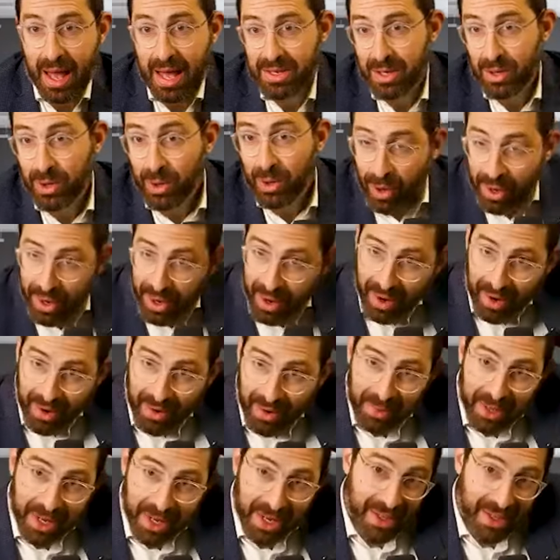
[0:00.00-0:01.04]
as a
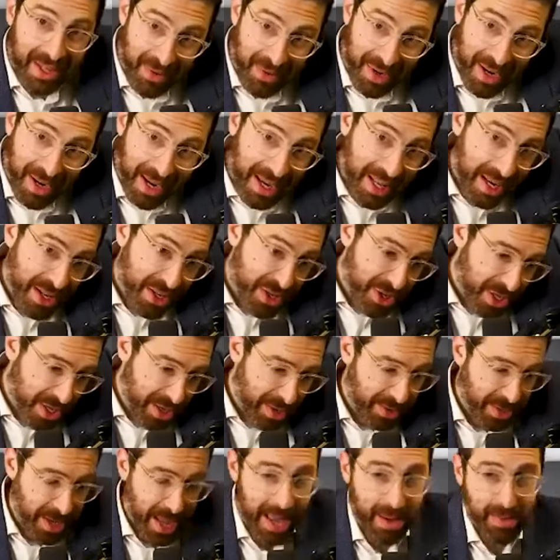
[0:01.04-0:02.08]
lawyer, meaning like when I got a
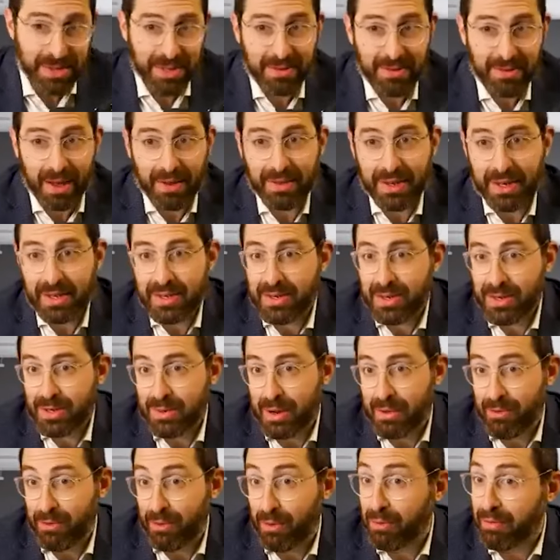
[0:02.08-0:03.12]
chance, like I was involved in
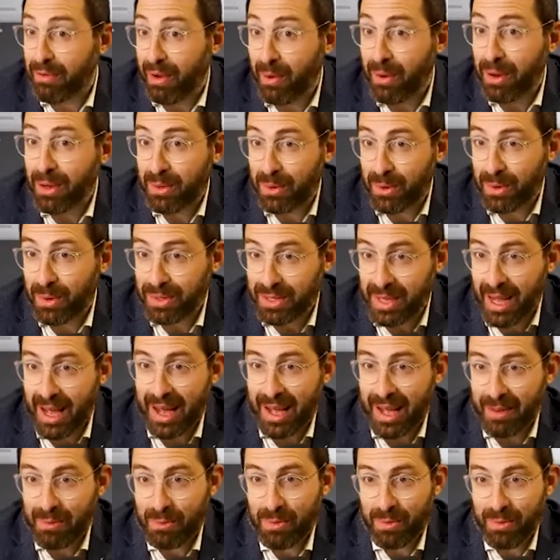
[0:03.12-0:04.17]
NCSY for a very long
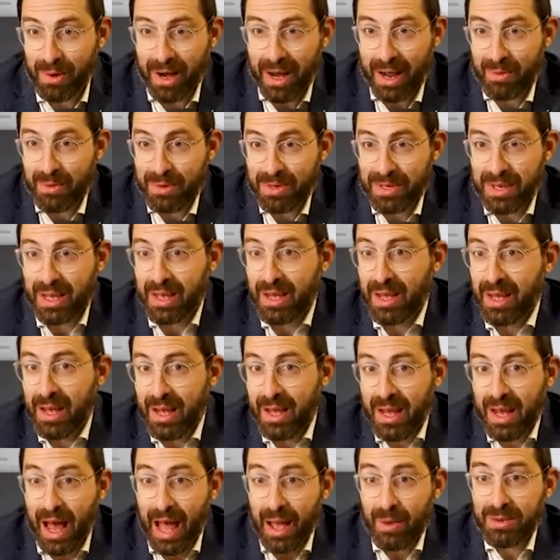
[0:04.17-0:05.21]
time, right? I was a,
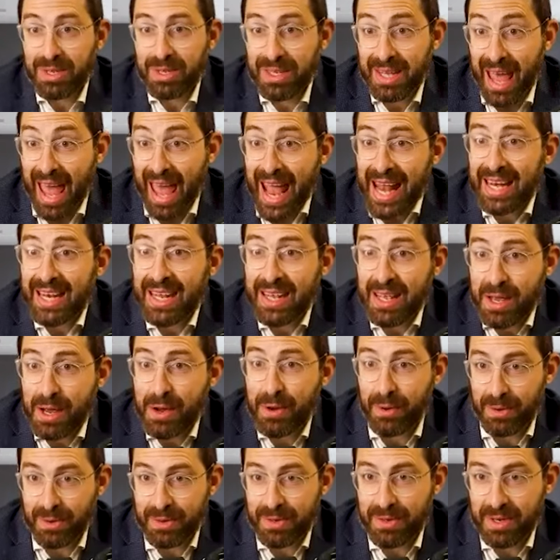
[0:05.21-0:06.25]
I was 10
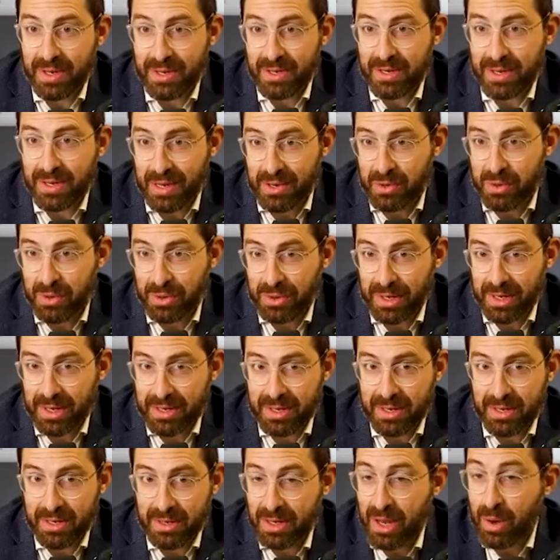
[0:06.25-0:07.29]
years in Central
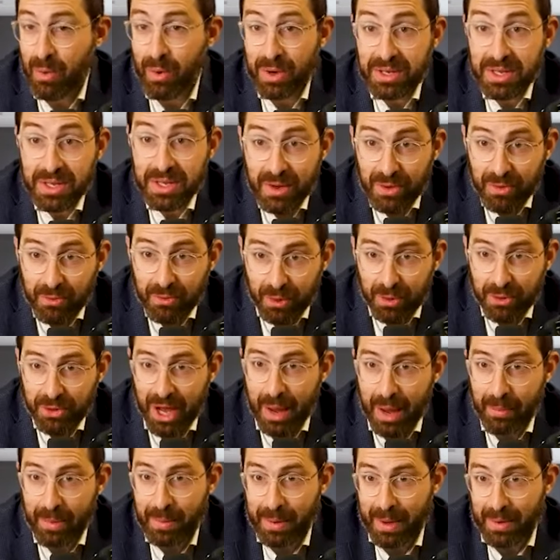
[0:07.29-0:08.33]
East. Okay. So I wasn't there um. full
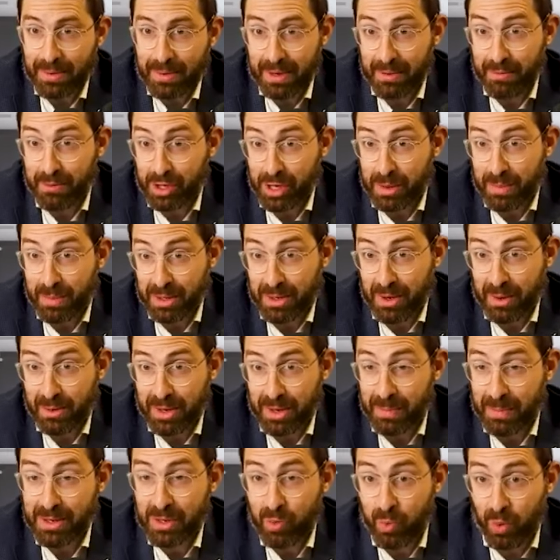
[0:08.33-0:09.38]
uh-huh. time, but I was there for
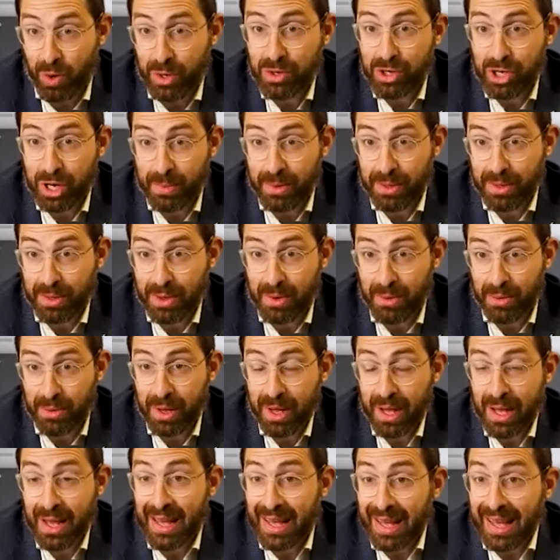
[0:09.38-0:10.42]
Shabbaton. I missed one
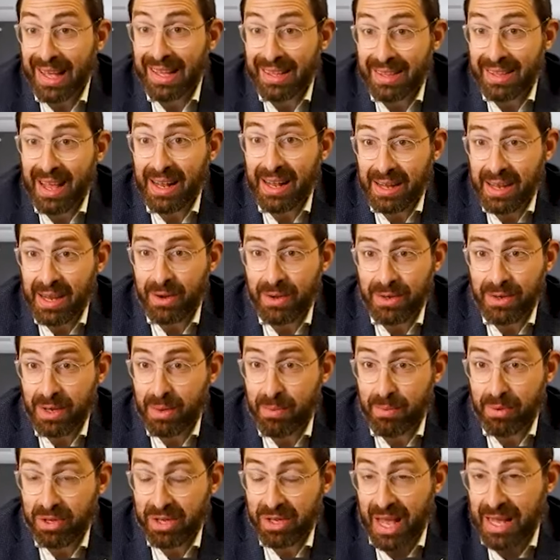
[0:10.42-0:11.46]
Shabbaton in 10 years,
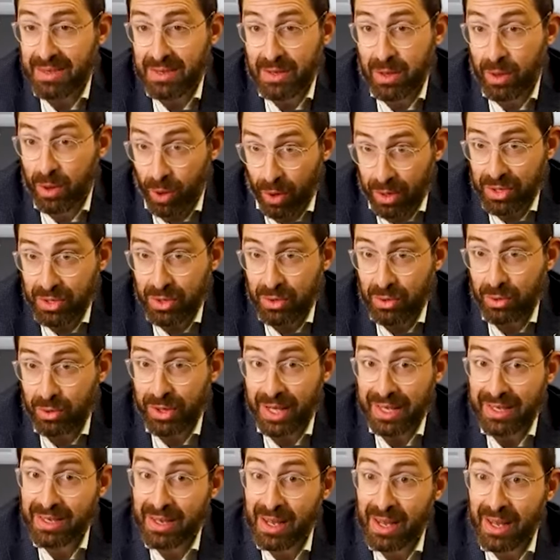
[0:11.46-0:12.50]
but that's law school.
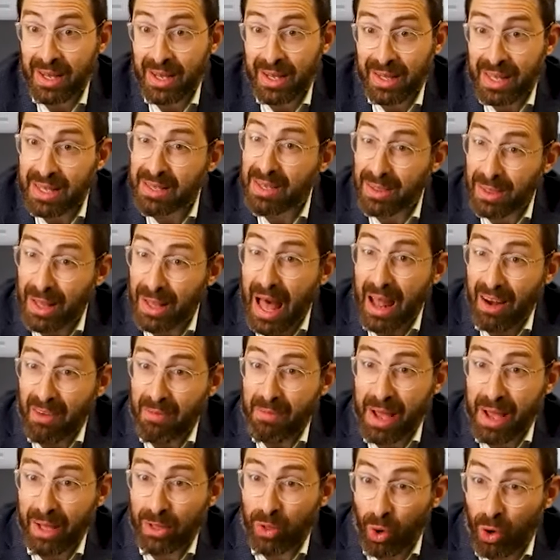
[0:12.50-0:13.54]
That's, that's a lot
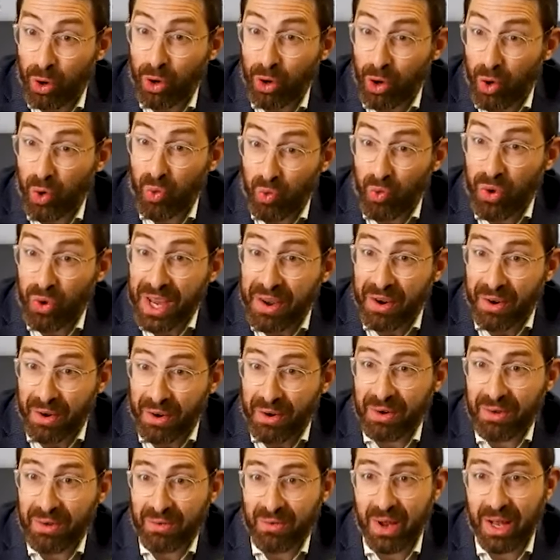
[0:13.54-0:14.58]
of my law
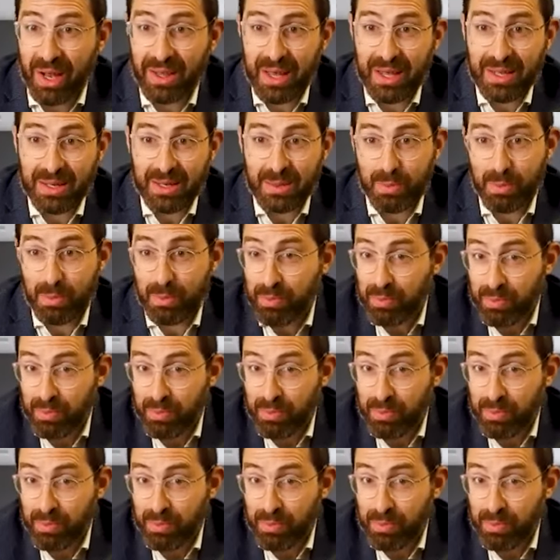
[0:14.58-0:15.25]
career, right? Mm-hmm. That's